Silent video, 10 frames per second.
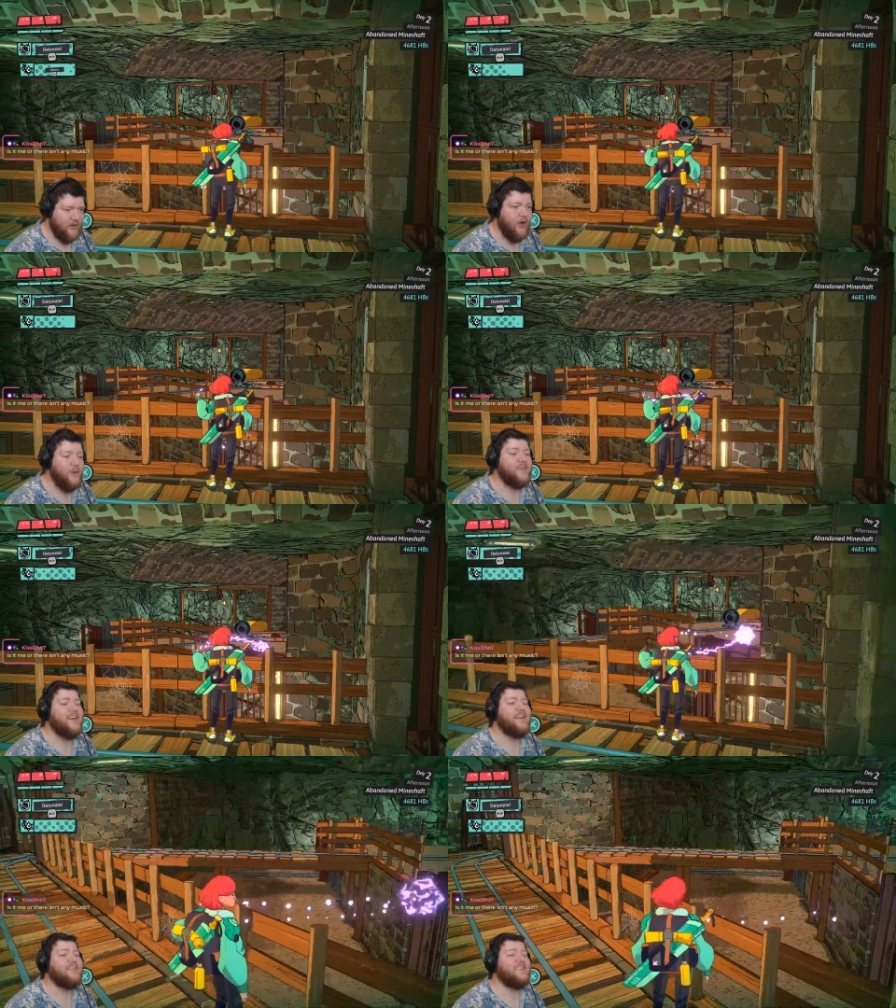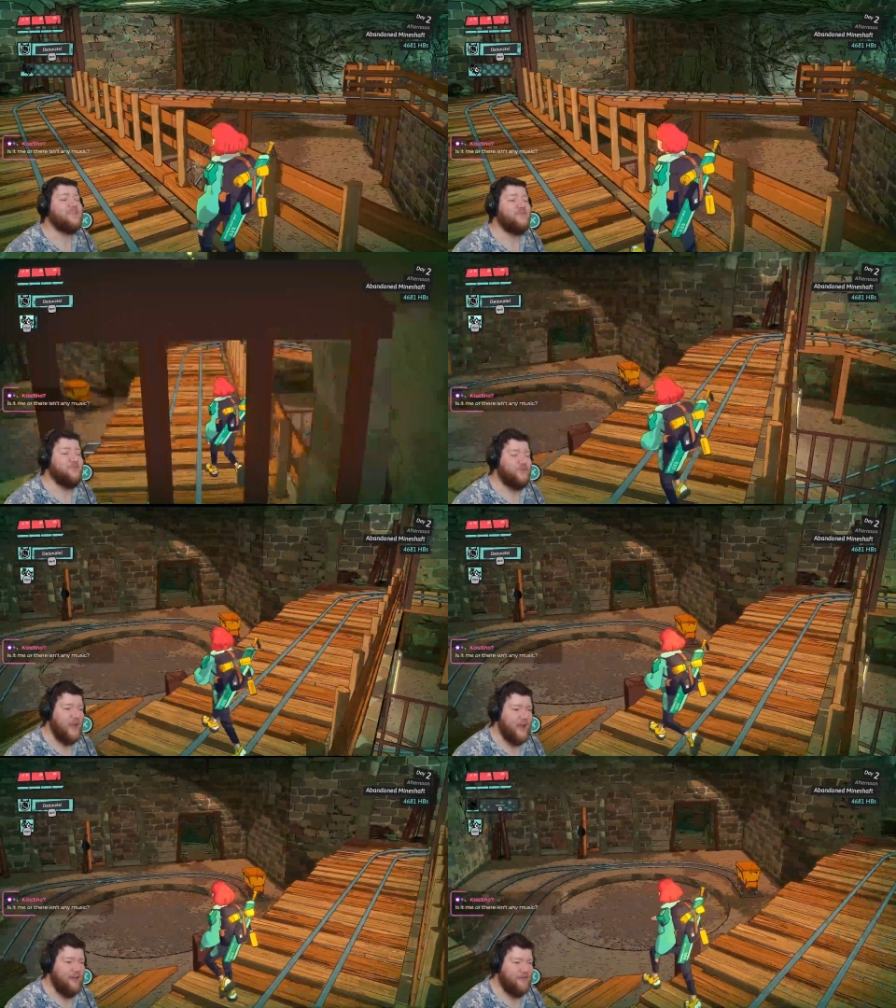Oh, it's
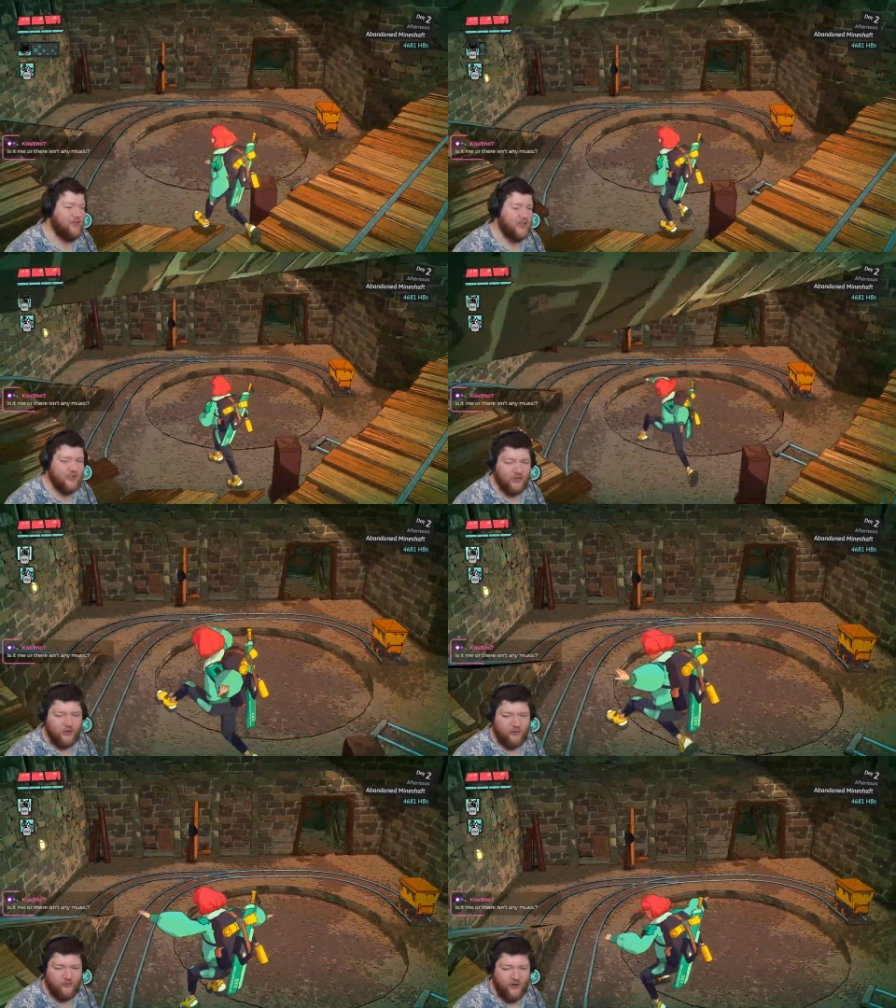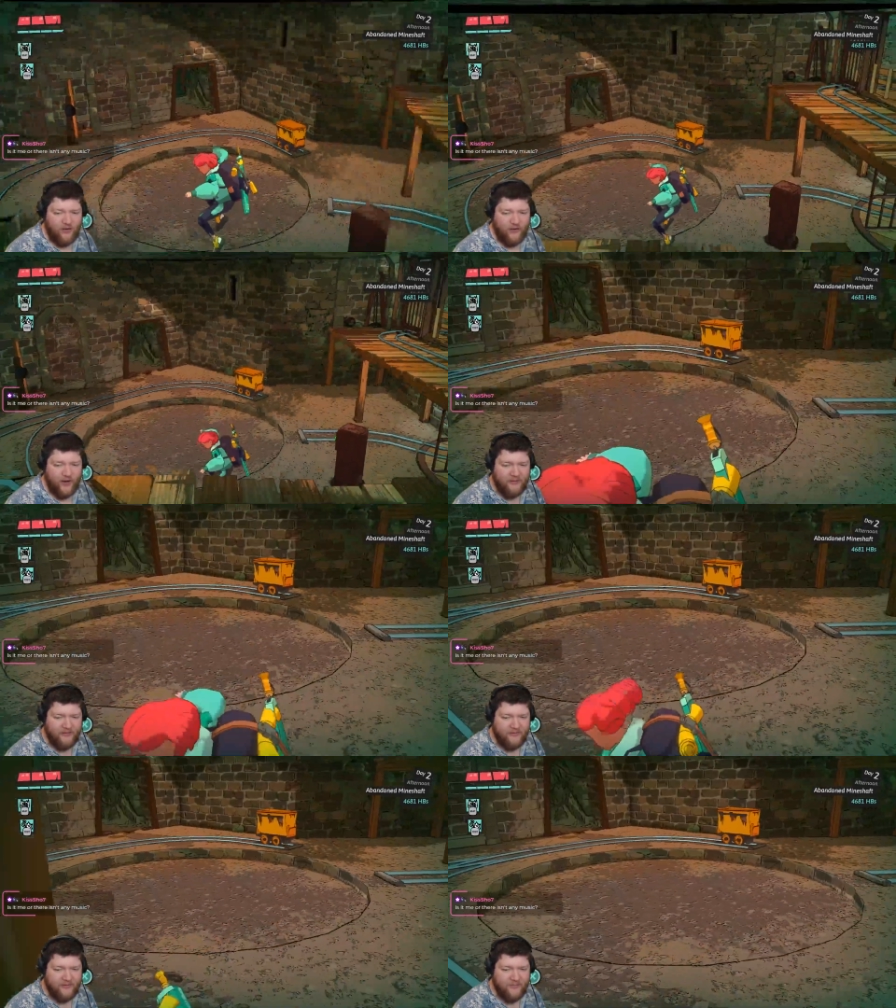it doesn't go far
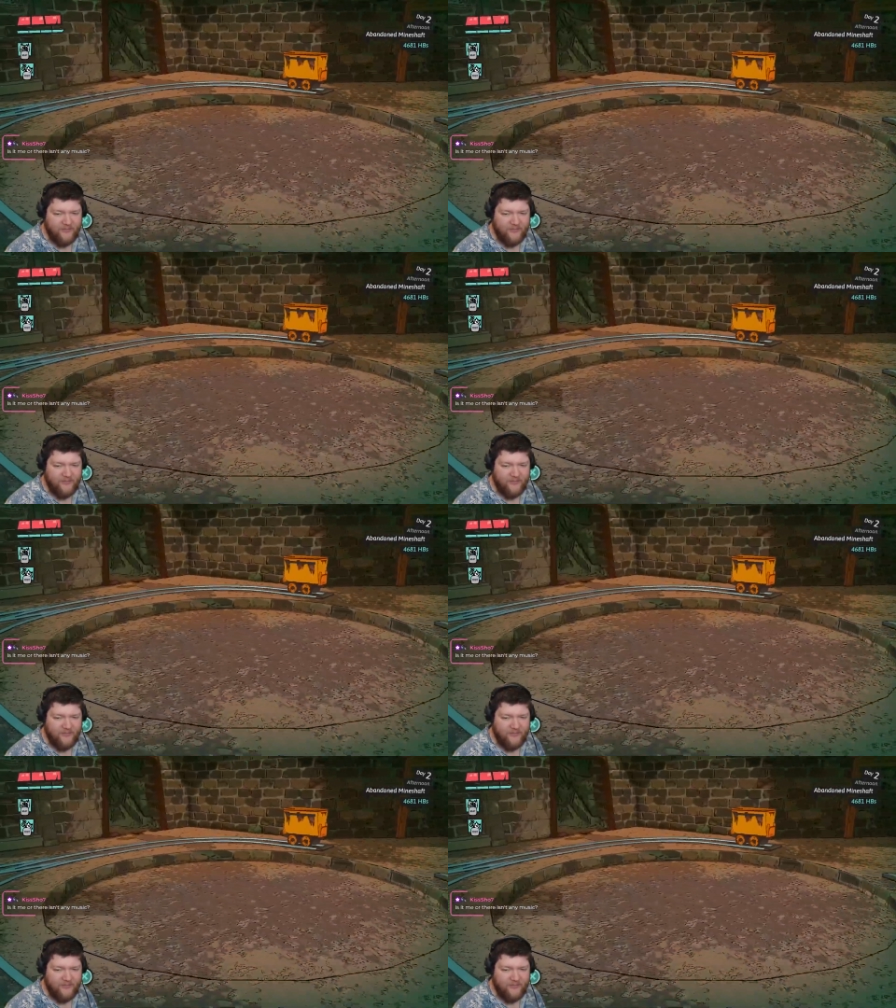enough.